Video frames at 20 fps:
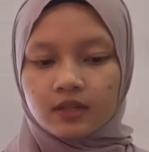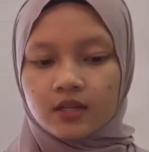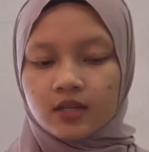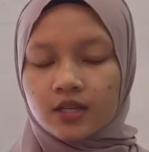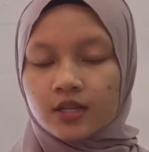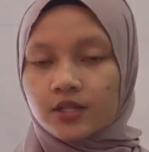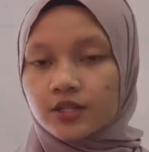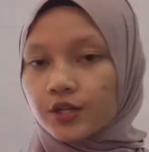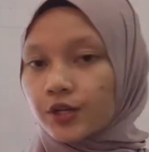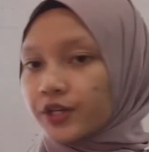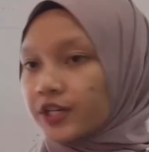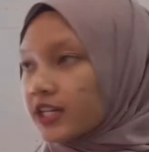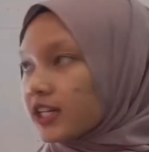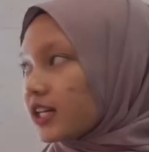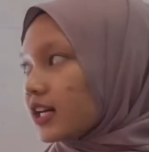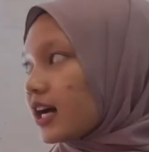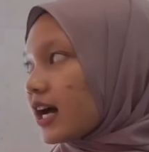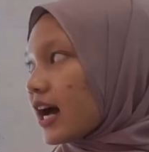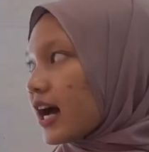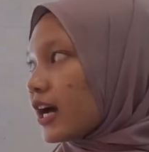So
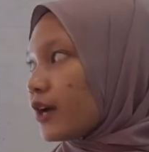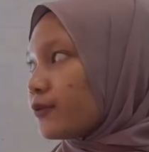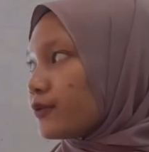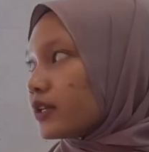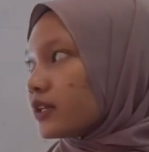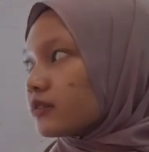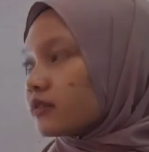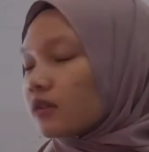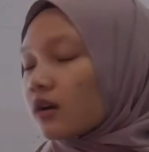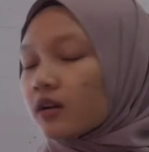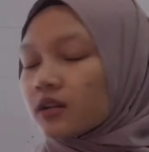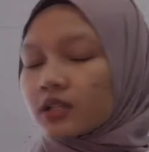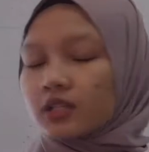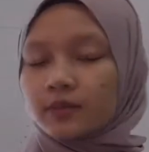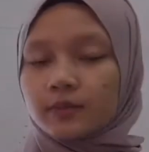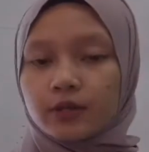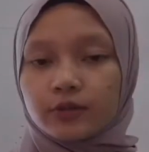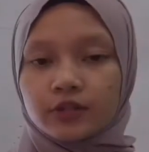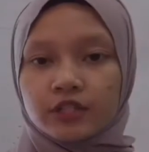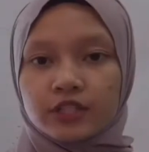here, I will talk
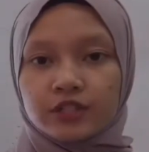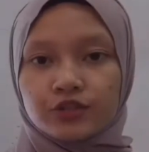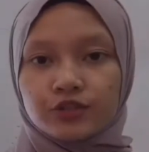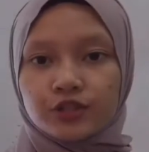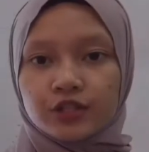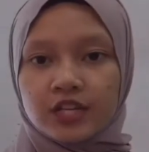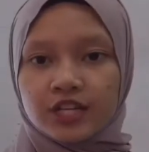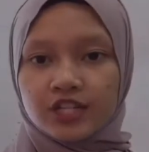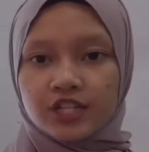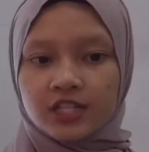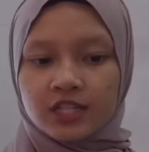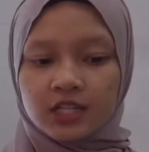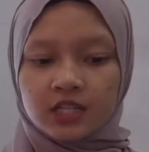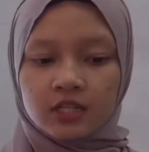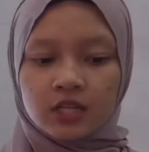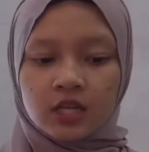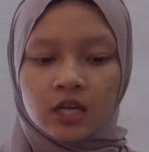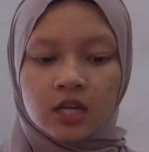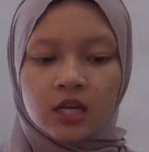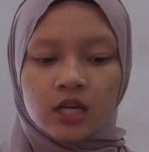about the
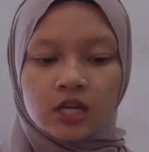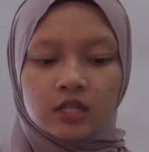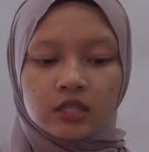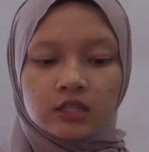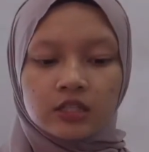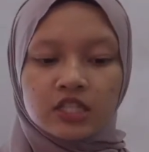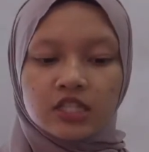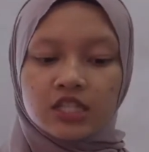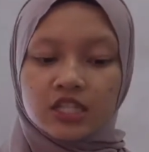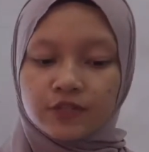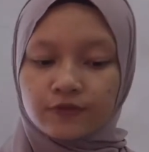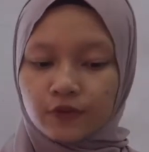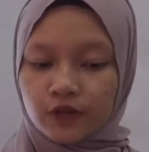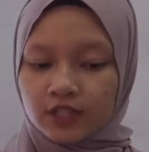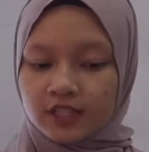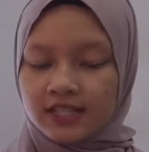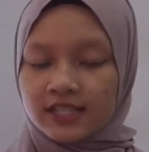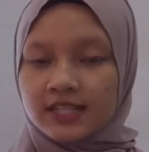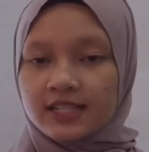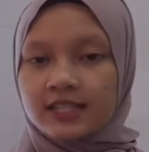introduction, research
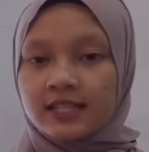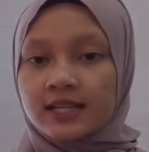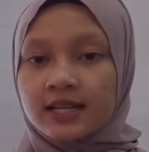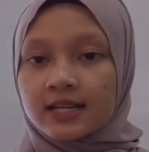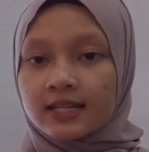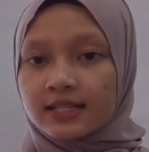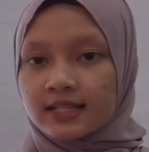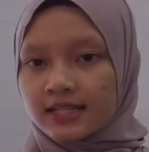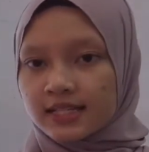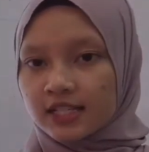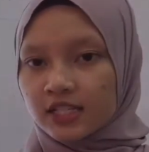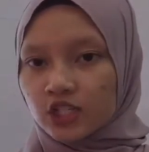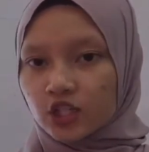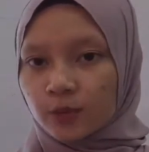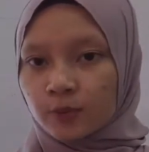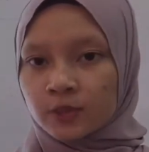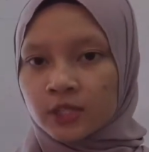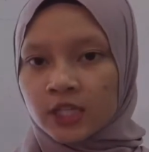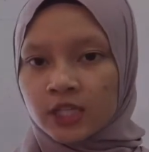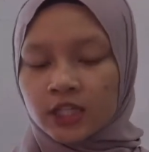focus, research
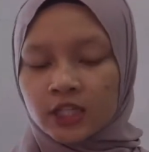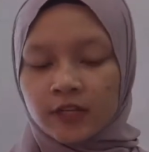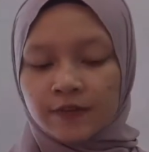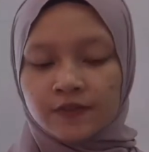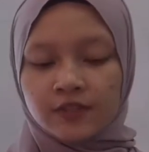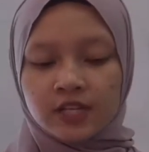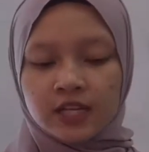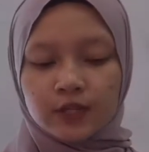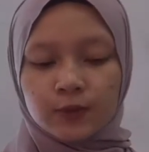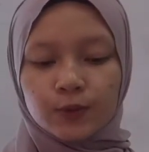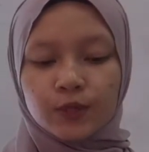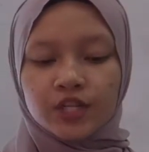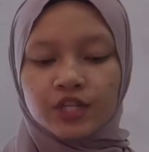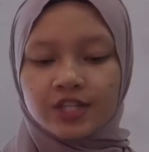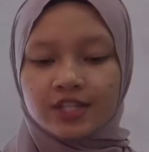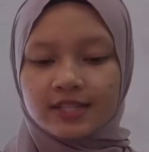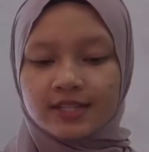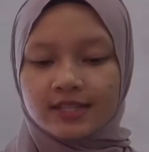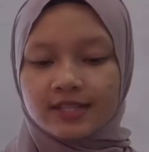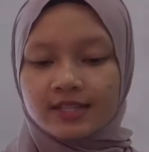objectives and
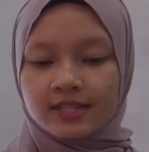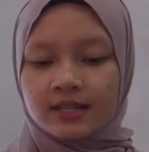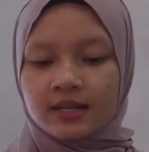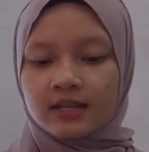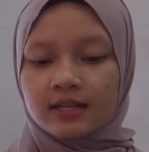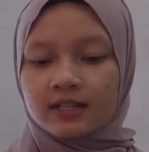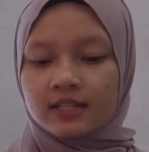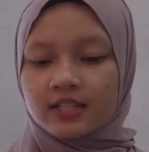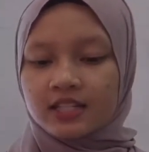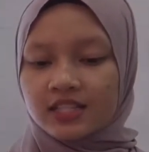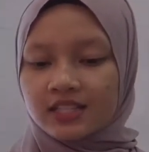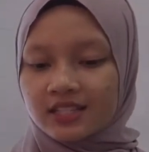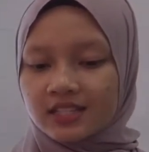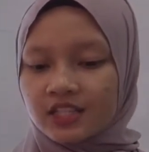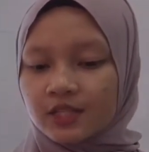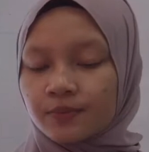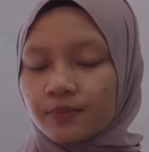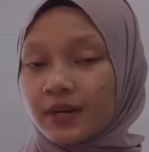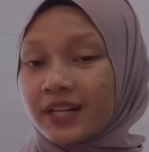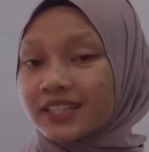questions,
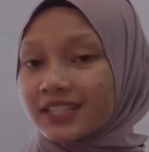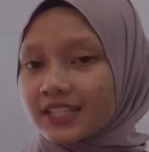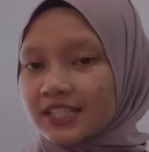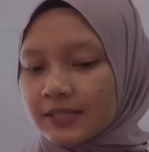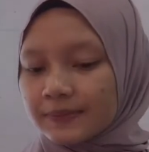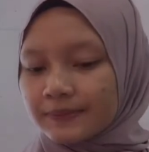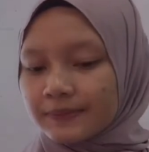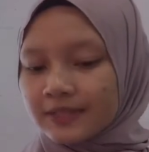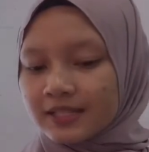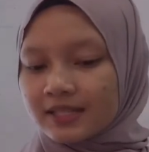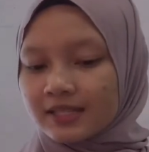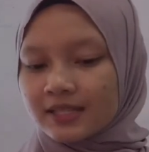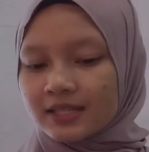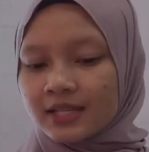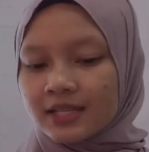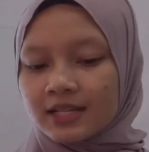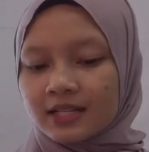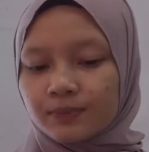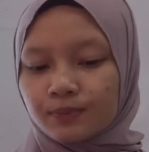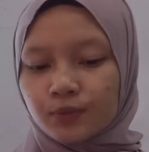research participants,
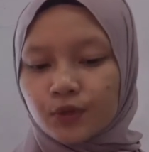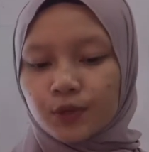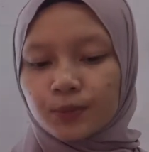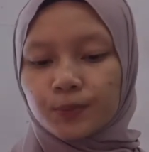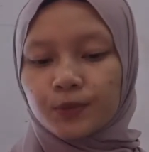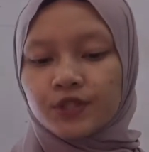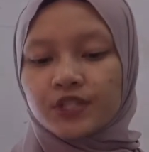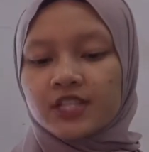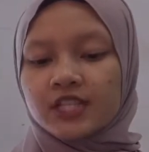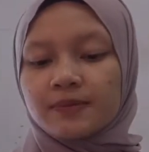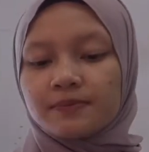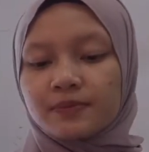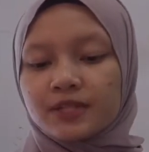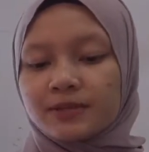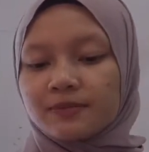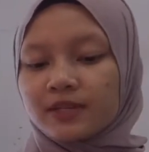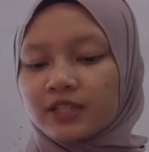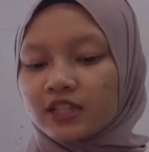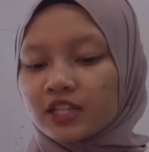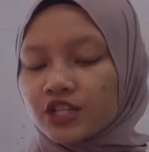proposed
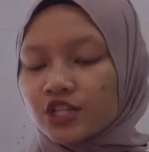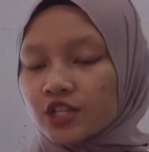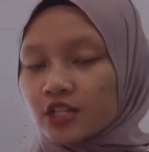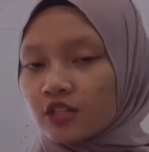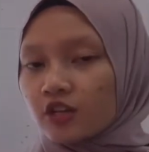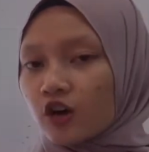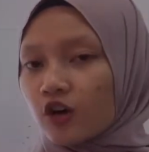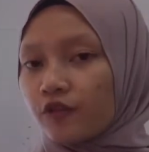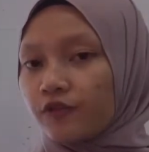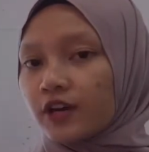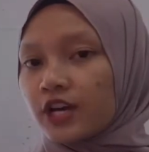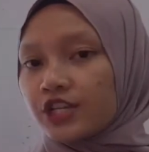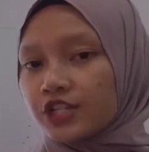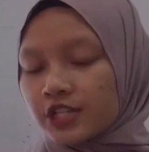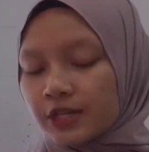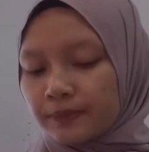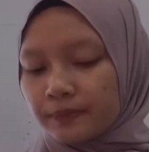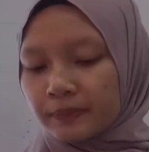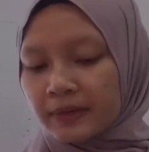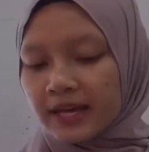implementation of
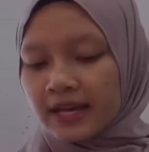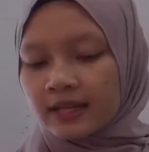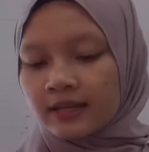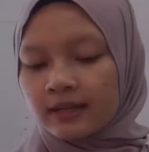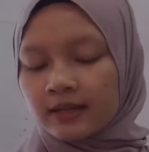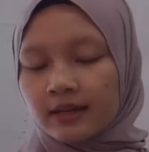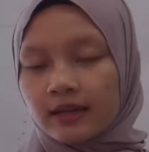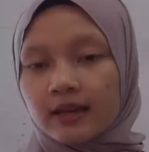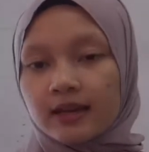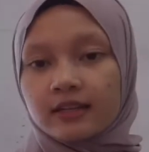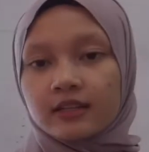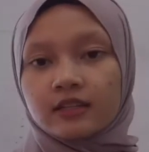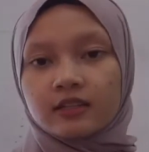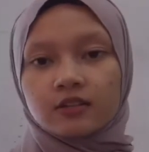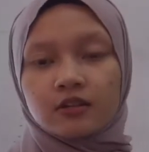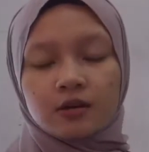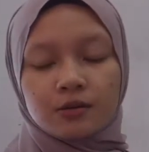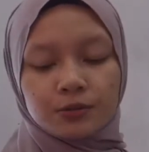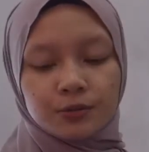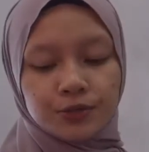action plan, and the
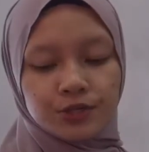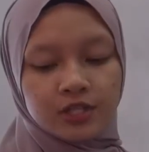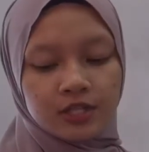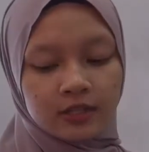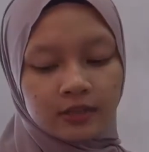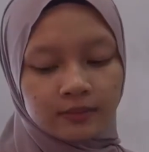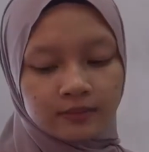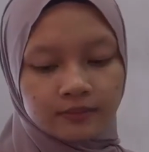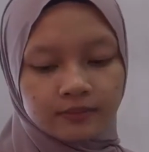conclusion.